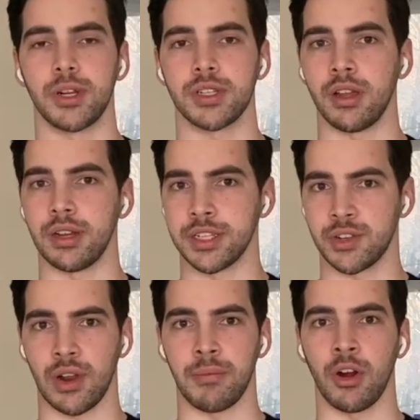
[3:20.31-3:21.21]
on
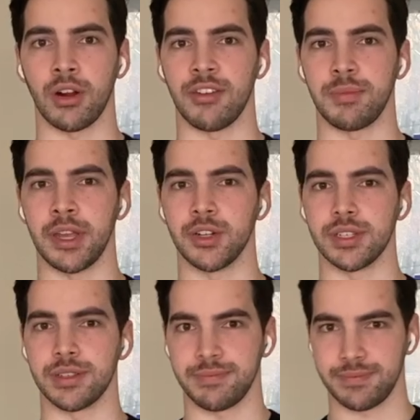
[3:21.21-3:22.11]
Instagram archive pages.
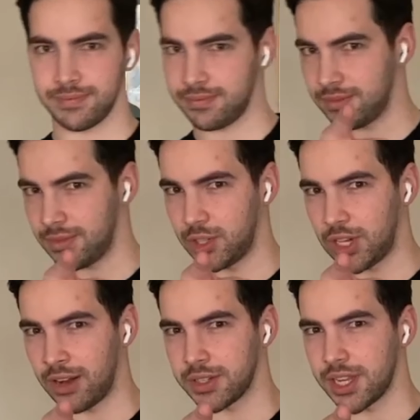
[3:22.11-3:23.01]
Shout
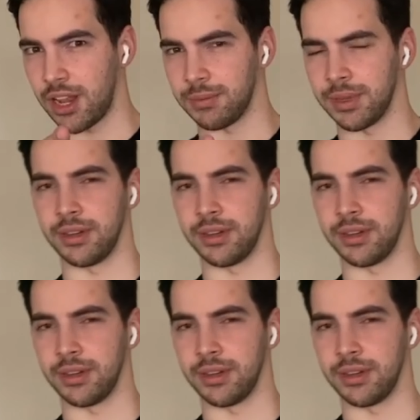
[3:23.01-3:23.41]
out Solomon.